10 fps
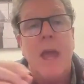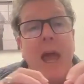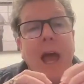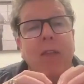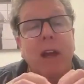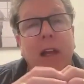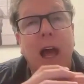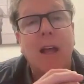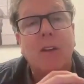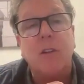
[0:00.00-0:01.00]
And then
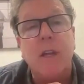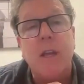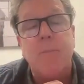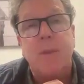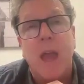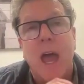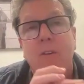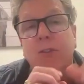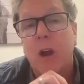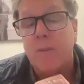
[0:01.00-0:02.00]
lastly,
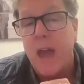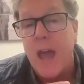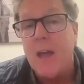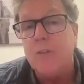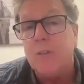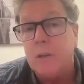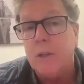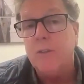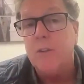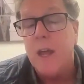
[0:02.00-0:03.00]
after I've asked,
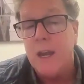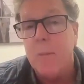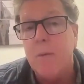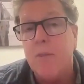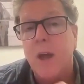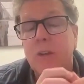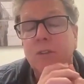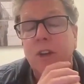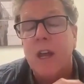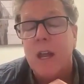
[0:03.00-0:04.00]
listened, and
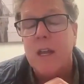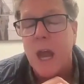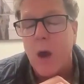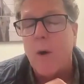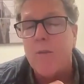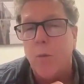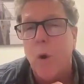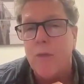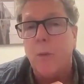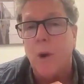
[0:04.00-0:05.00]
empathized, now I've
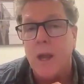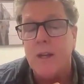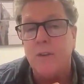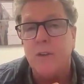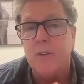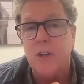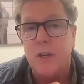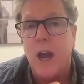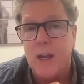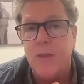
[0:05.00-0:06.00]
won the right to
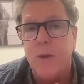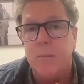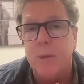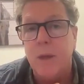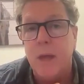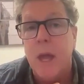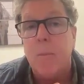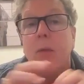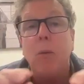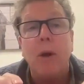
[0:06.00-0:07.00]
guide them.
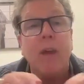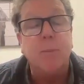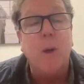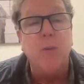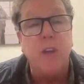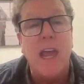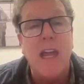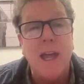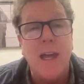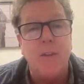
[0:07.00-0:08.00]
By the way, that spells a
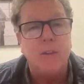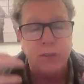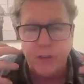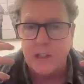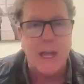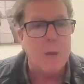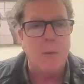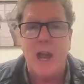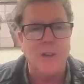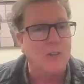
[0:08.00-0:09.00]
leg. This is the leg
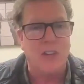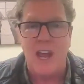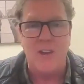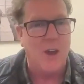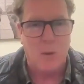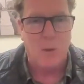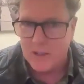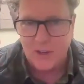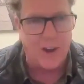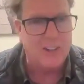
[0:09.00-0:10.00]
we got to stand on when
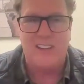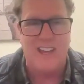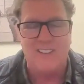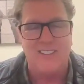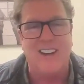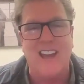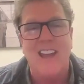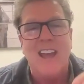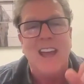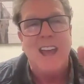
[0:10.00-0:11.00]
we talk to kids today.
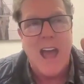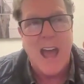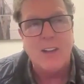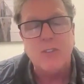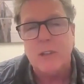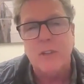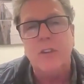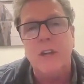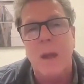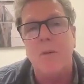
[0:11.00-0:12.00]
Ask,
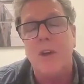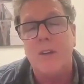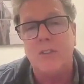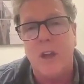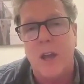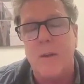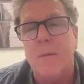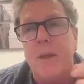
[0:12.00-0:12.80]
listen, empathize, guide.